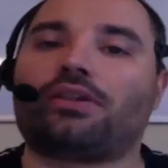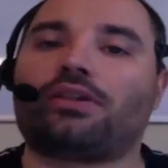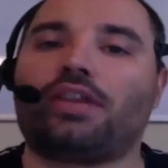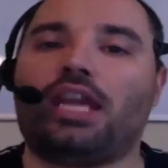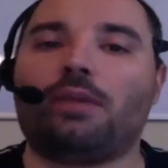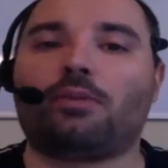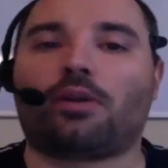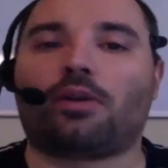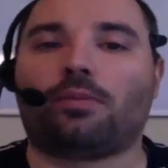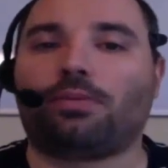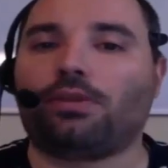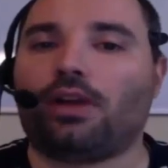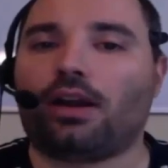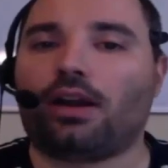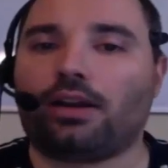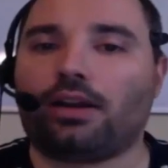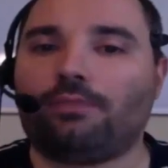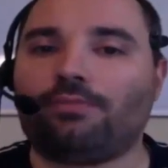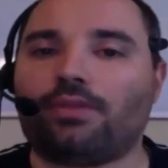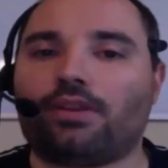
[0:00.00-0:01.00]
theme or a
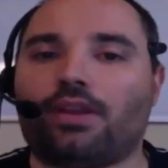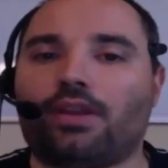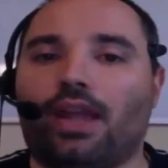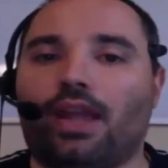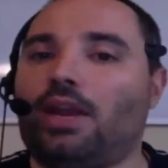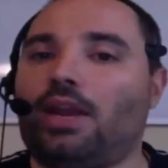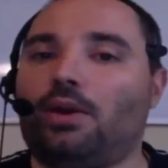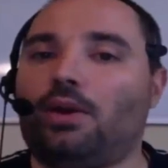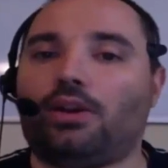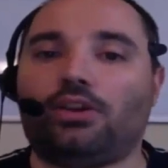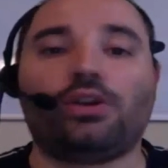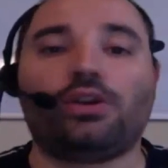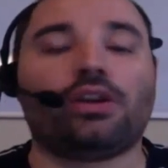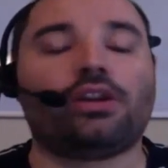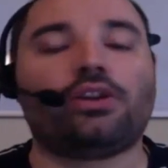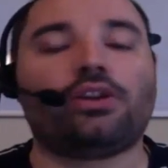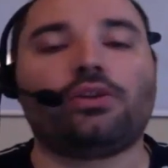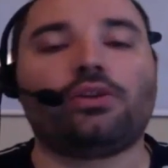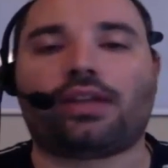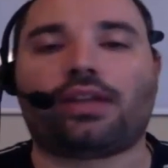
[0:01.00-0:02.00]
plugin, any you
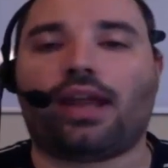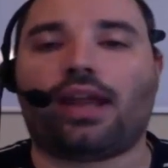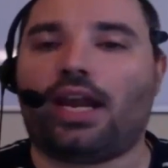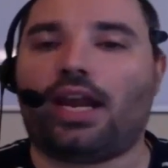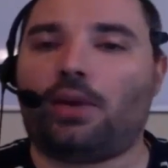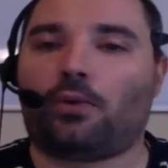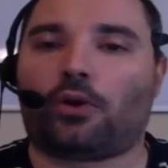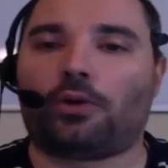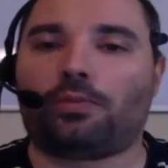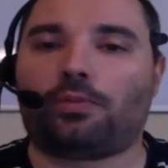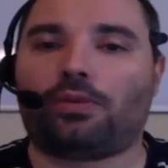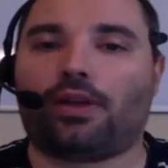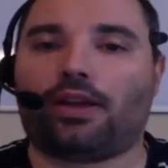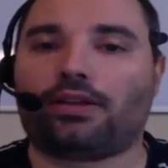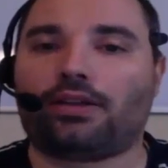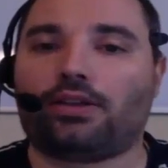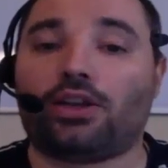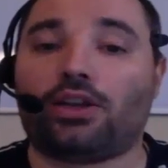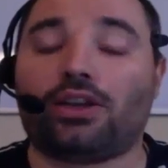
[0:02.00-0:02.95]
can do that to any WordPress